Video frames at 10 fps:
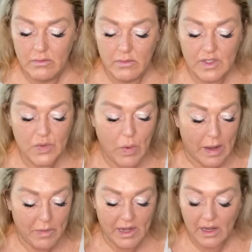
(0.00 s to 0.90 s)

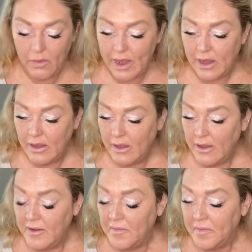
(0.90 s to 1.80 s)
Swipe anyway.
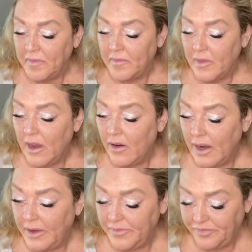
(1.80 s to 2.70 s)
All
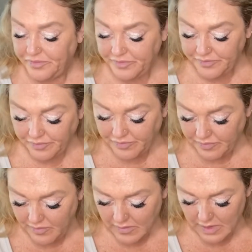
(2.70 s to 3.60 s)
right.
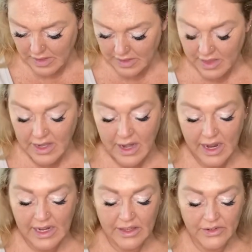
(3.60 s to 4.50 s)
Then
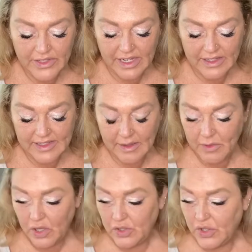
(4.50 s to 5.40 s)
I either take the
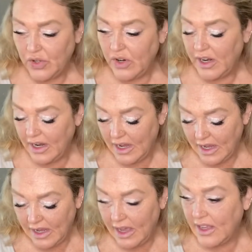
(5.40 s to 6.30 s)
Subculture or
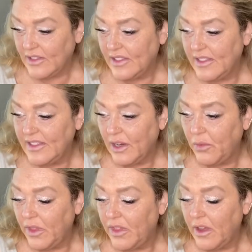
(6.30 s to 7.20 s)
I'll stick
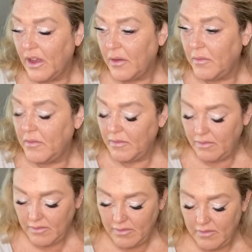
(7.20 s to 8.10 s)
with
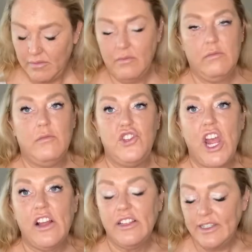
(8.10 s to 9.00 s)

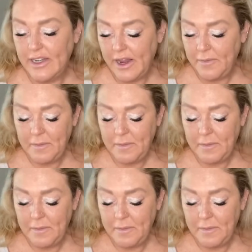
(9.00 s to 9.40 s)
Jaclyn today.